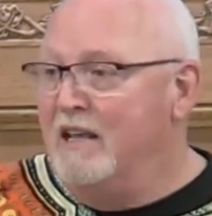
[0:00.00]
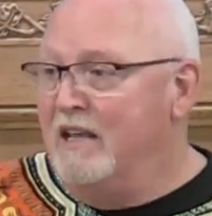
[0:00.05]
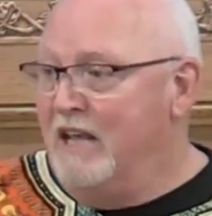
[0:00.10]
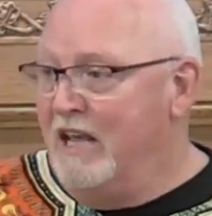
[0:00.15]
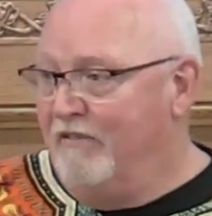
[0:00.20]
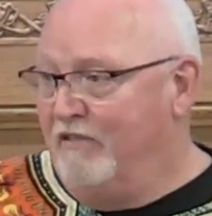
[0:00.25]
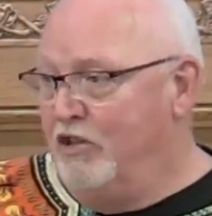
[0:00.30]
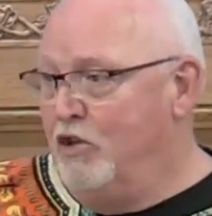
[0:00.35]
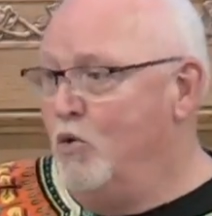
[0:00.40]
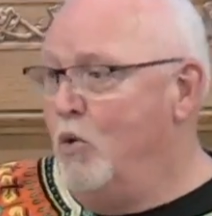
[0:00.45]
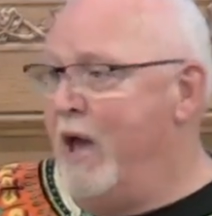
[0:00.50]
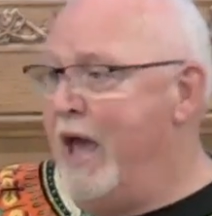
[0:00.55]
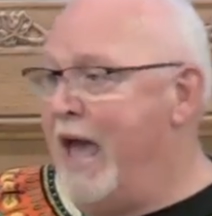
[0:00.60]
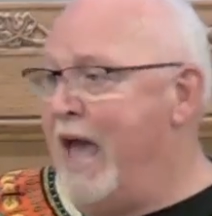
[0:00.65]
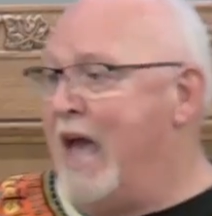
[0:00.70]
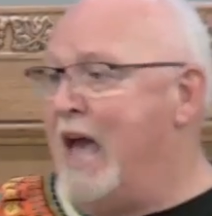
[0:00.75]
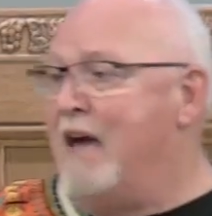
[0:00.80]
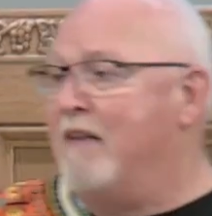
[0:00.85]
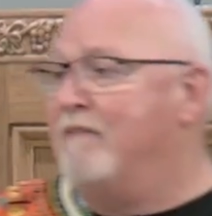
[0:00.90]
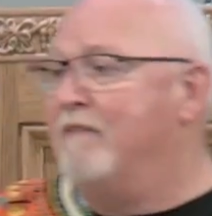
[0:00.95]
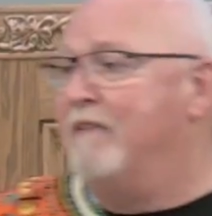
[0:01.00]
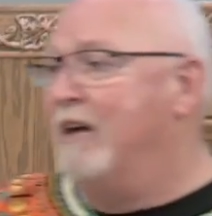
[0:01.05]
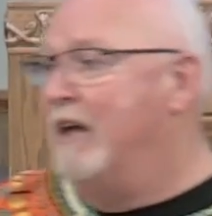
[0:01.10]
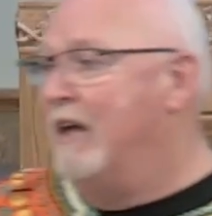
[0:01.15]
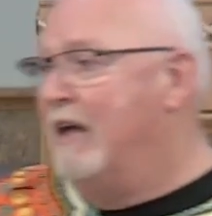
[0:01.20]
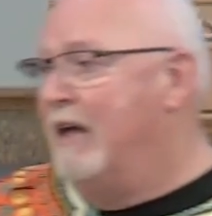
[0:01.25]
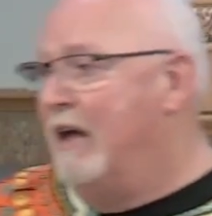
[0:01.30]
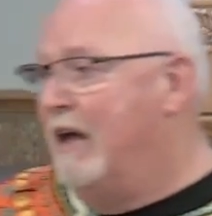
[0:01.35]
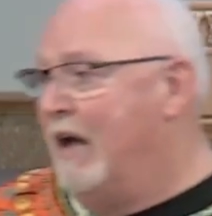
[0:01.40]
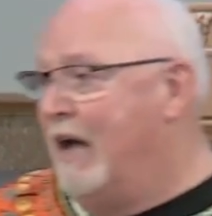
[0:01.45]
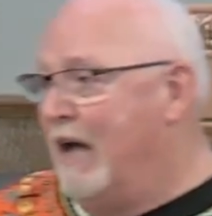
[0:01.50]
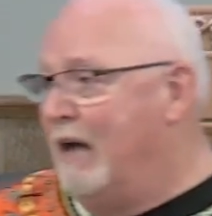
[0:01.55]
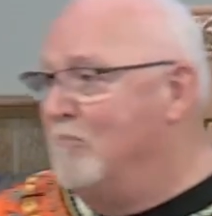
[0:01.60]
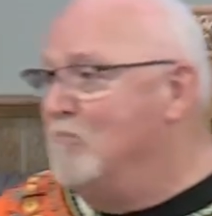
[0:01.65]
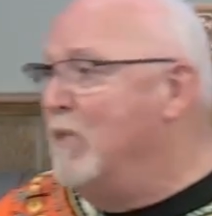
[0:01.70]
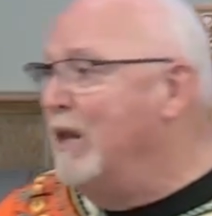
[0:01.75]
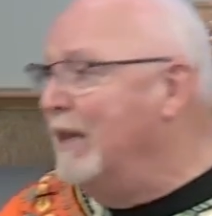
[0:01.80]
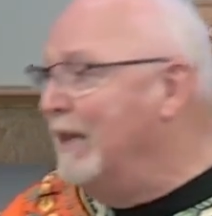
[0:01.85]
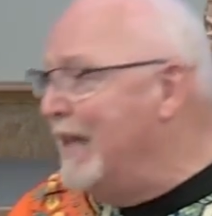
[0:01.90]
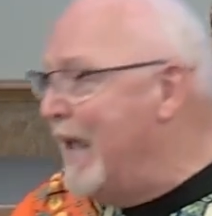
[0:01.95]
if you have
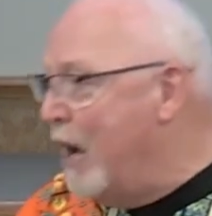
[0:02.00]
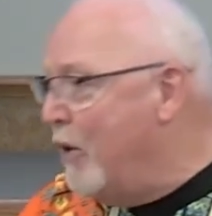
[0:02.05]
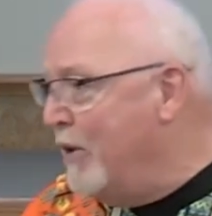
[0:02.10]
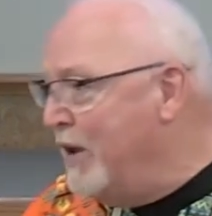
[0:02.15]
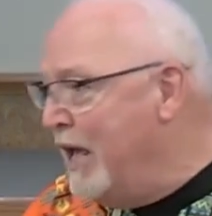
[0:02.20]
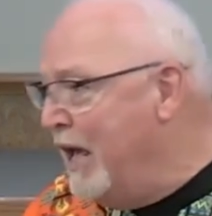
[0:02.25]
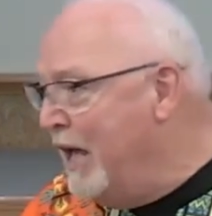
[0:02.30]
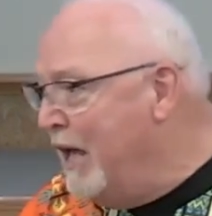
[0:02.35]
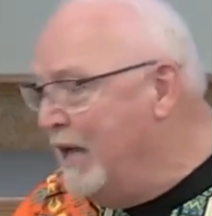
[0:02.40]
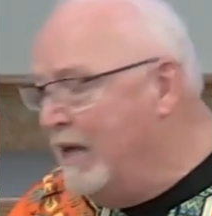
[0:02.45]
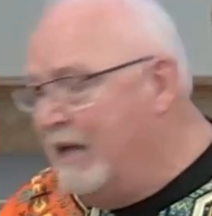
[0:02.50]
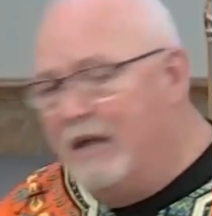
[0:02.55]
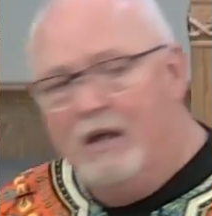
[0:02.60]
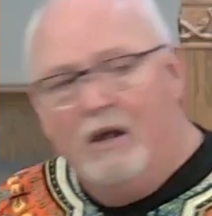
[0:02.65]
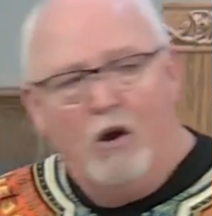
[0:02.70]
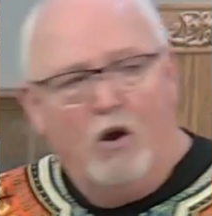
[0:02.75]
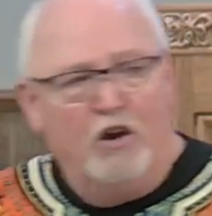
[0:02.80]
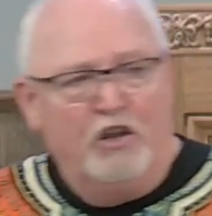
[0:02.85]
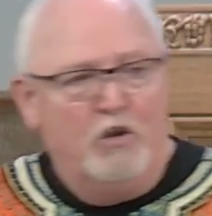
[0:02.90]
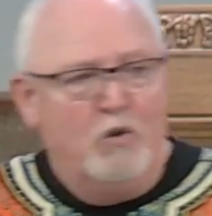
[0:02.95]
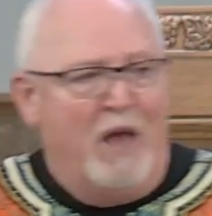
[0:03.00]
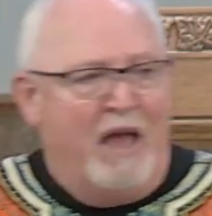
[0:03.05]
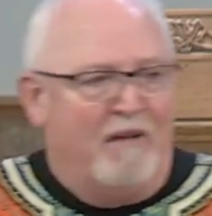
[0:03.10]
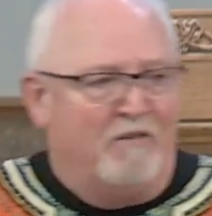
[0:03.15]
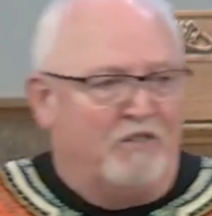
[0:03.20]
malaria, or you have